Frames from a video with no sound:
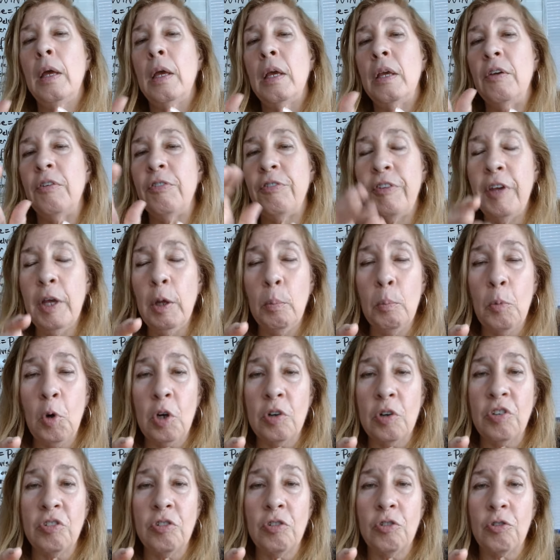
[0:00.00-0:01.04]
you feel more
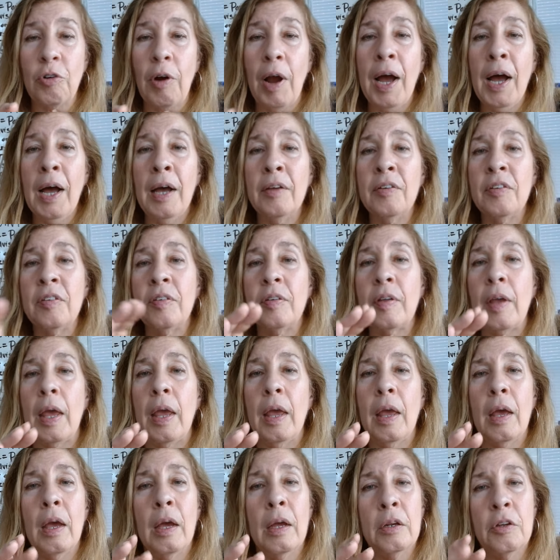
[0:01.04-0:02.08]
stressed,
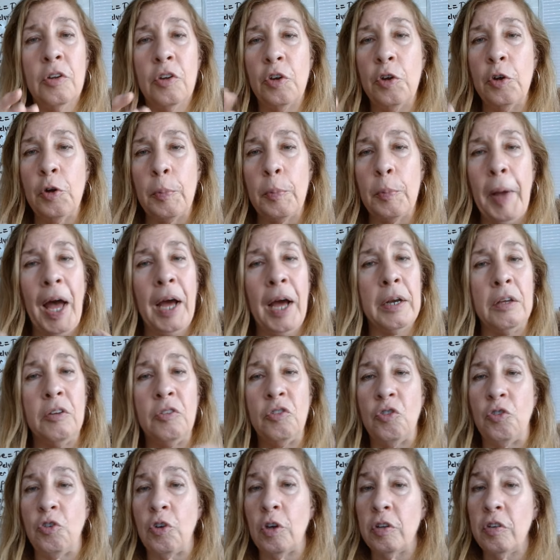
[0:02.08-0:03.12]
and your
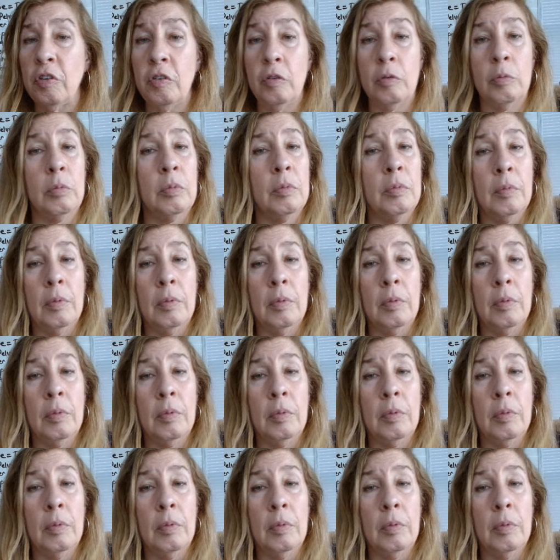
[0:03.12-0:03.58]
body's just,